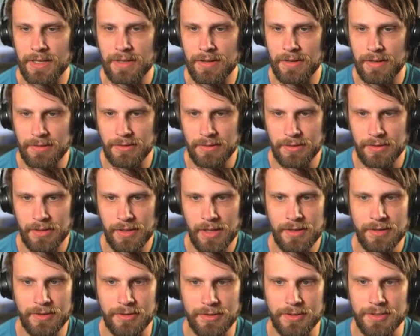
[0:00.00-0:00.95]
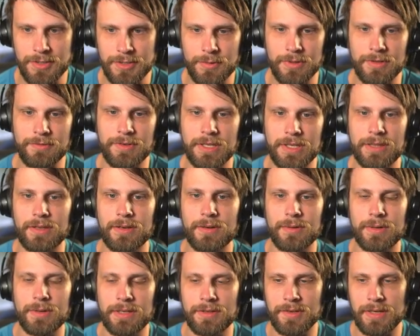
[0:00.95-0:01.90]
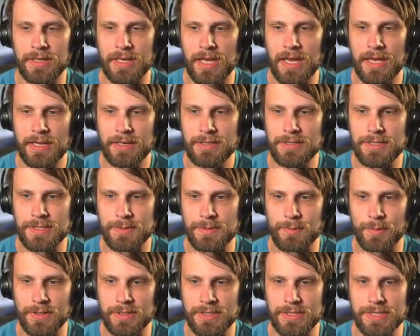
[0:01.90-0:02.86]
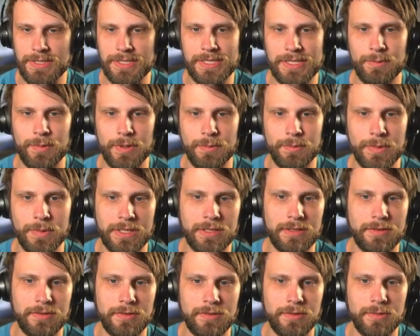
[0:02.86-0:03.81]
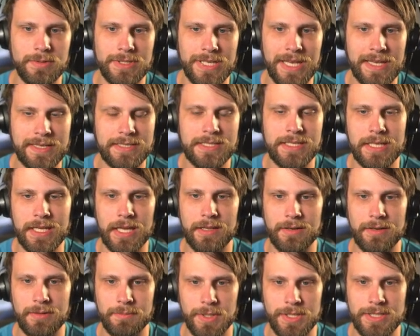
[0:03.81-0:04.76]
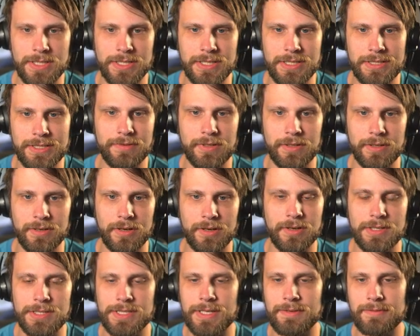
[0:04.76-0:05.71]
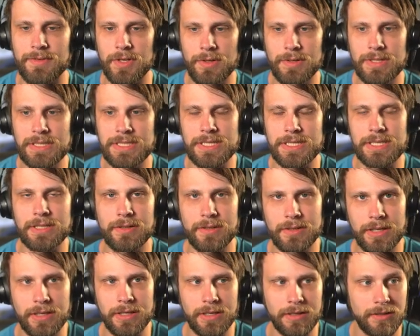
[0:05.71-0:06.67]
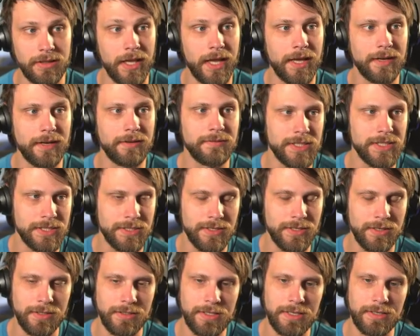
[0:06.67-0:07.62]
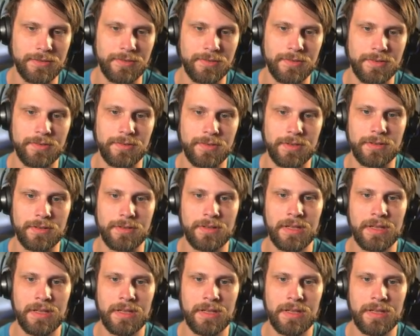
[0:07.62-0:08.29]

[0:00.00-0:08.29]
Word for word: long of the short of it, though, is I kind of just wanted to see what we could do testing out a bunch of different cards. I've noticed in looking at a lot of discard decks, there's a